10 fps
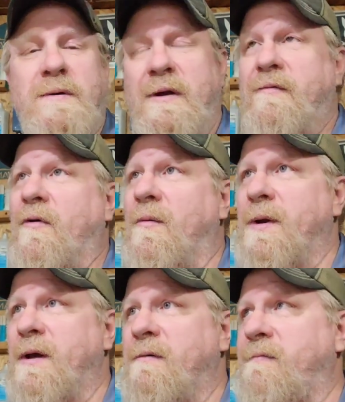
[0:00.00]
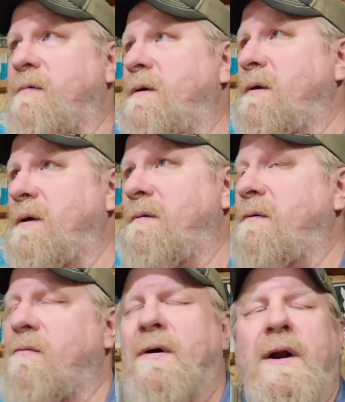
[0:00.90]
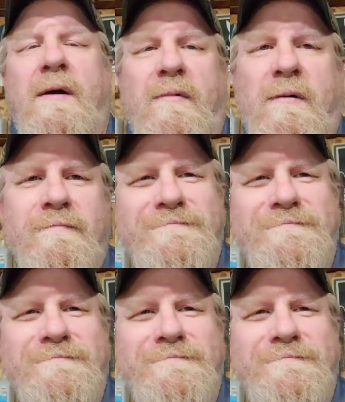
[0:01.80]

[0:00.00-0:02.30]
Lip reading: informative, whatever.